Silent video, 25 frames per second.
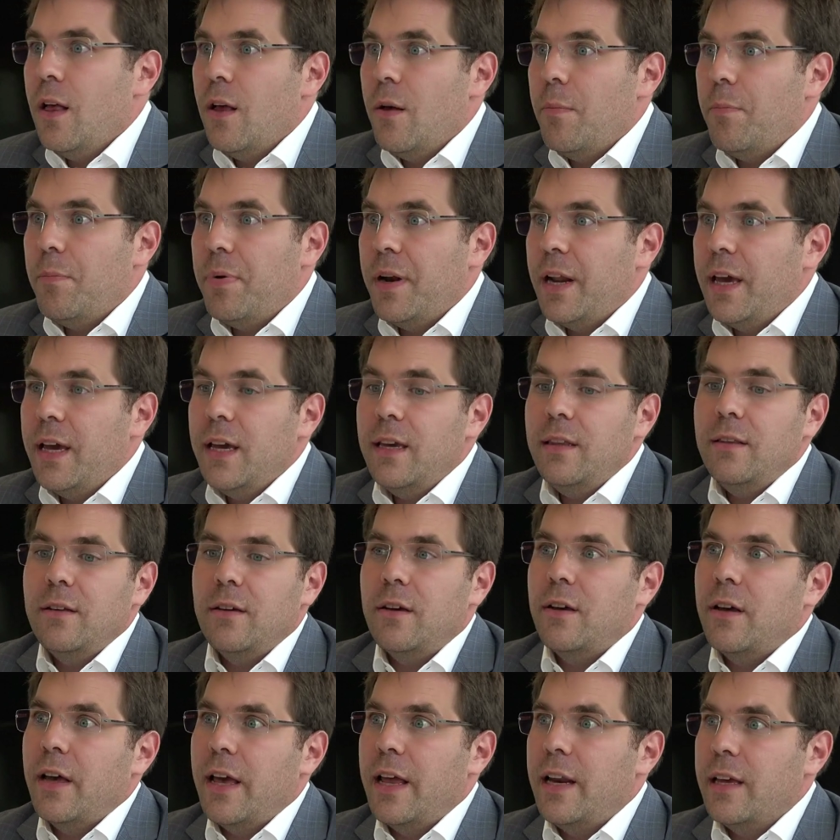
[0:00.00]
A
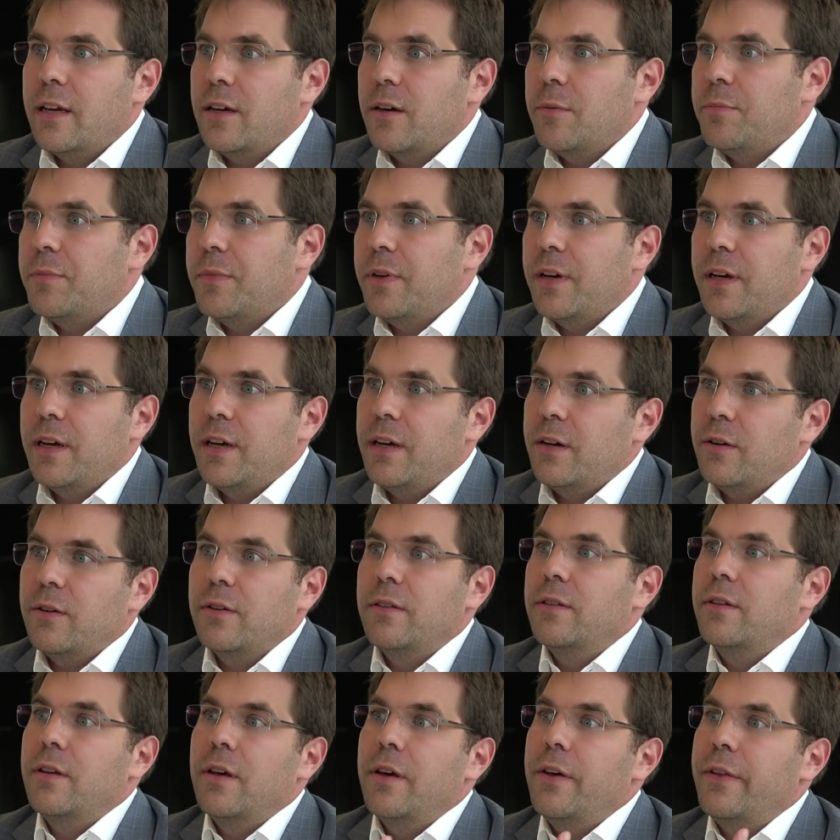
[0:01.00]
plane, a helicopter,
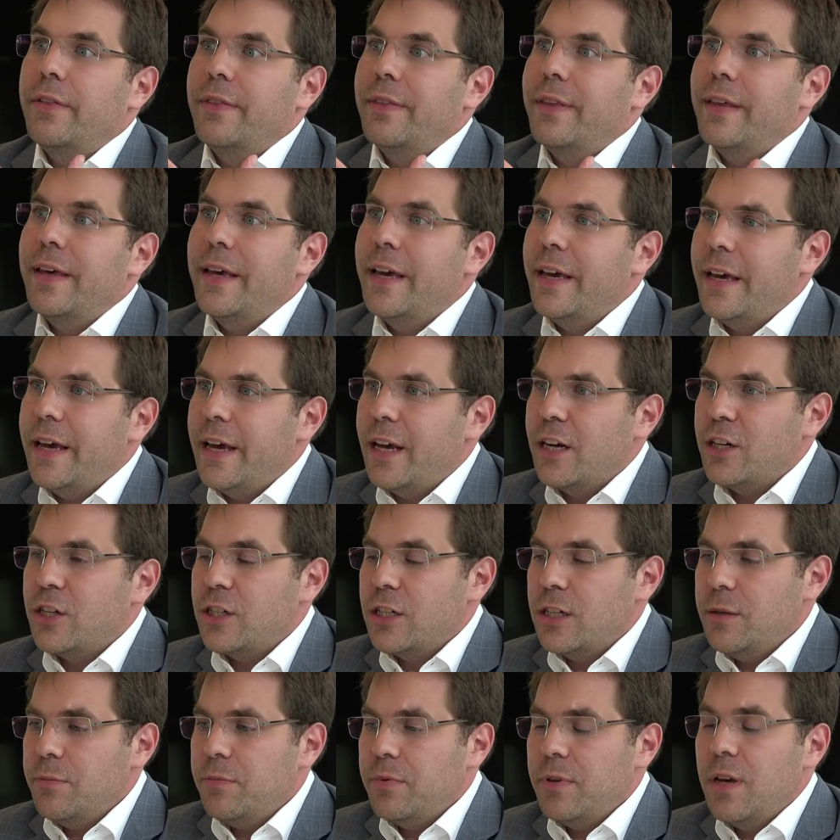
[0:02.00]
or an, an
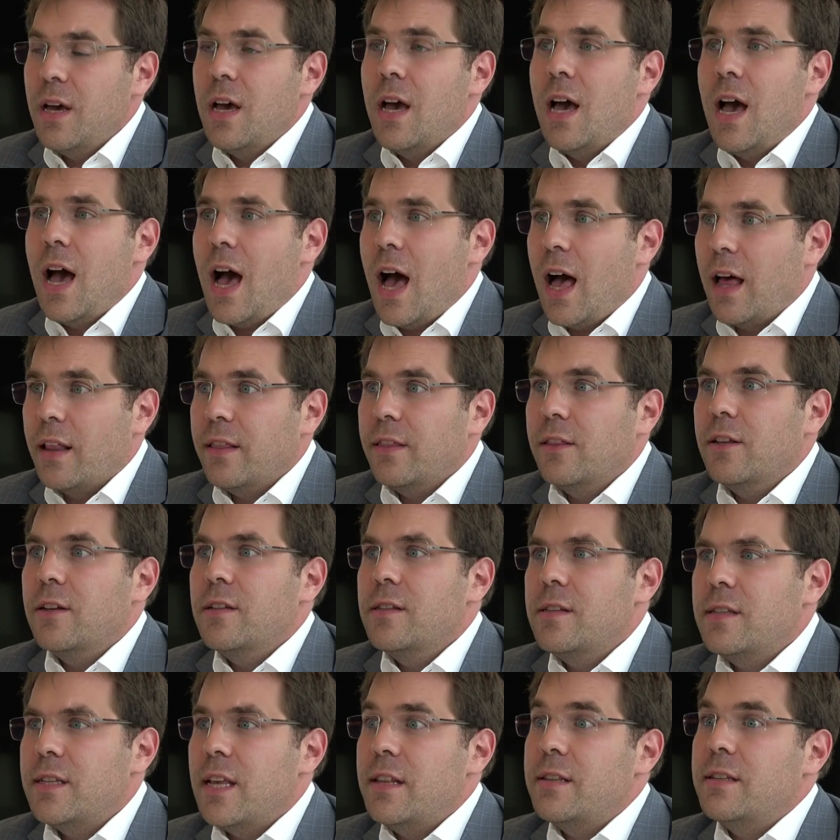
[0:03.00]
airship are
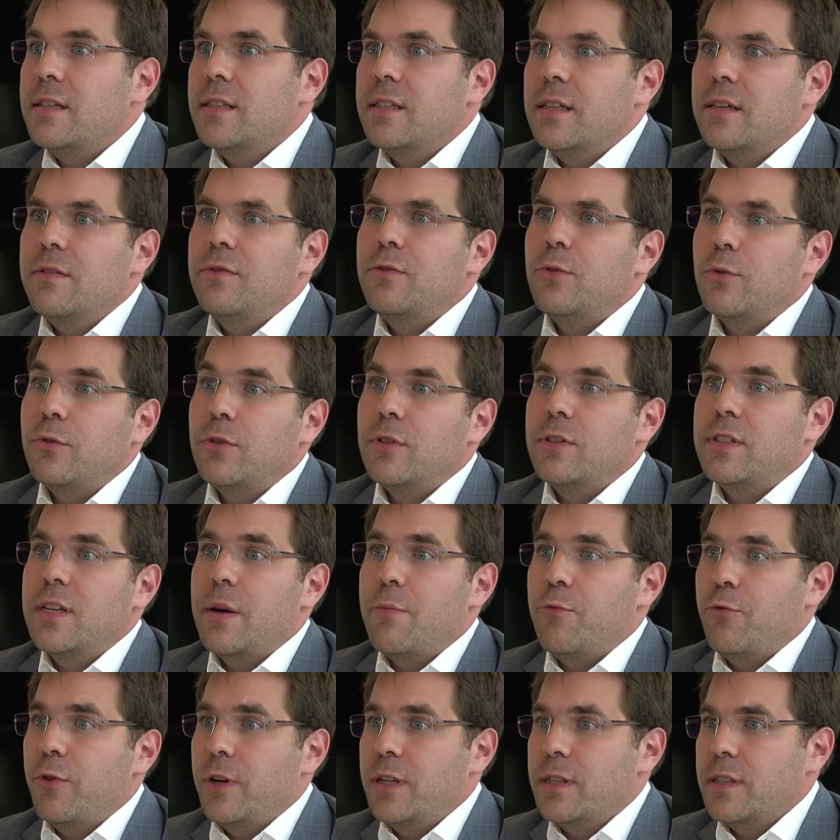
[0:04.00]
not sensitive to the
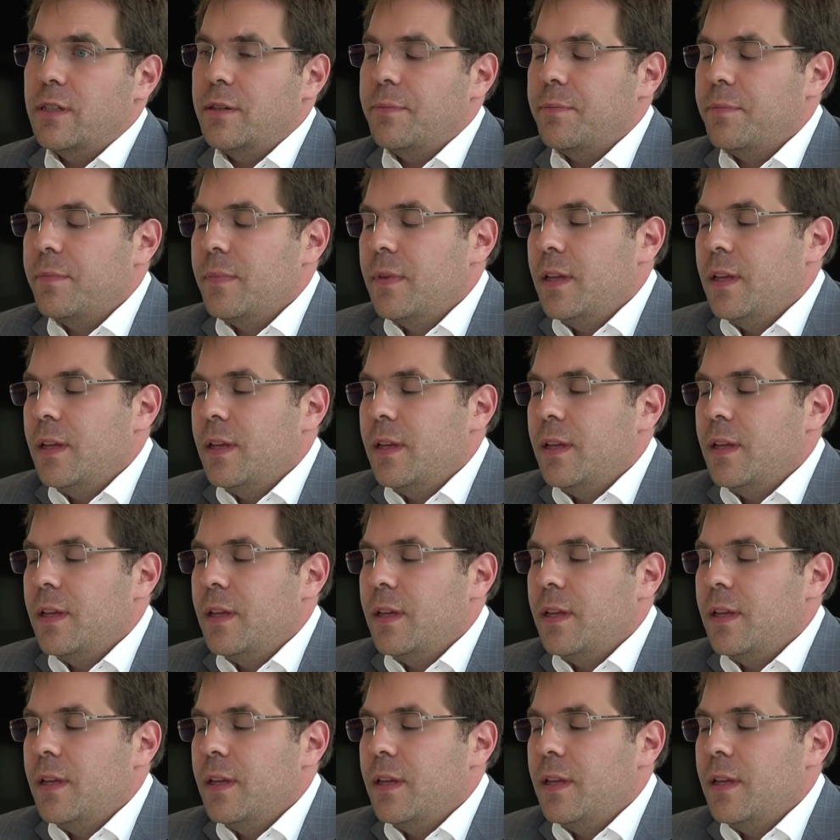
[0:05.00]
same risk.